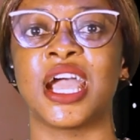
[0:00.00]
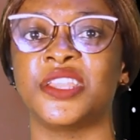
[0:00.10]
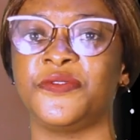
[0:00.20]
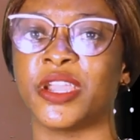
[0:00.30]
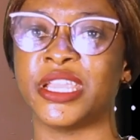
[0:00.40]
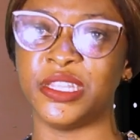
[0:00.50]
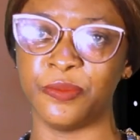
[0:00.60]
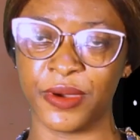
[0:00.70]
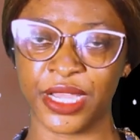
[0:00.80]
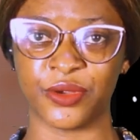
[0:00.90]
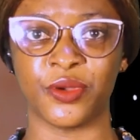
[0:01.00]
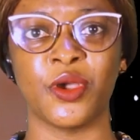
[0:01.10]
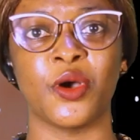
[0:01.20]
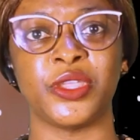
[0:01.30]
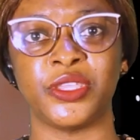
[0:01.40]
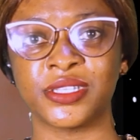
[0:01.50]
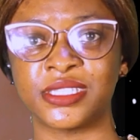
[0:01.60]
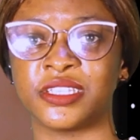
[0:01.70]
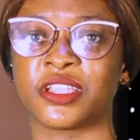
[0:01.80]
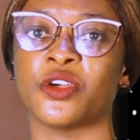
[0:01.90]
and if you're in Ibadan or your
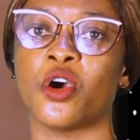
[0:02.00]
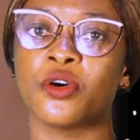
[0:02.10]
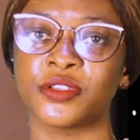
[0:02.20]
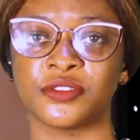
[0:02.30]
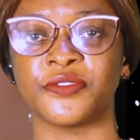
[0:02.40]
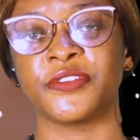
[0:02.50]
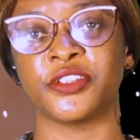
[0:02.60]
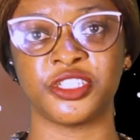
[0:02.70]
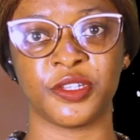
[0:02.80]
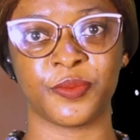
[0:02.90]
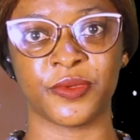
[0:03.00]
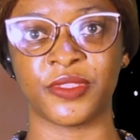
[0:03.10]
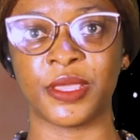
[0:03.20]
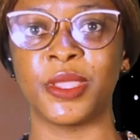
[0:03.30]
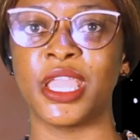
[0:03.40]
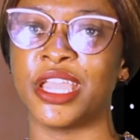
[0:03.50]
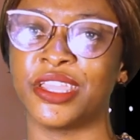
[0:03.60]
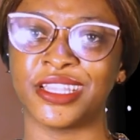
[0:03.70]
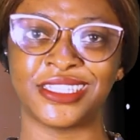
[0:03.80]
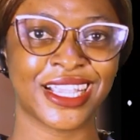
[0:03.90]
state, you can also fellowship with them.
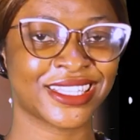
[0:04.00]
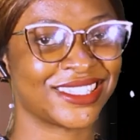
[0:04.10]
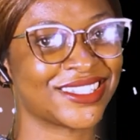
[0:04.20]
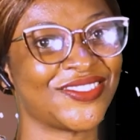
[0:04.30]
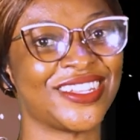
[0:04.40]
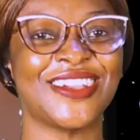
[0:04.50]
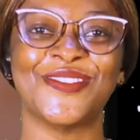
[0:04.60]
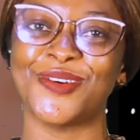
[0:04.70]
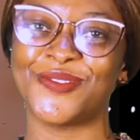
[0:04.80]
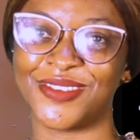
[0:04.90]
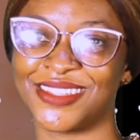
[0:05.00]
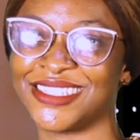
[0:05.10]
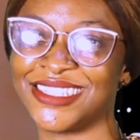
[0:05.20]
And you can check the screen for further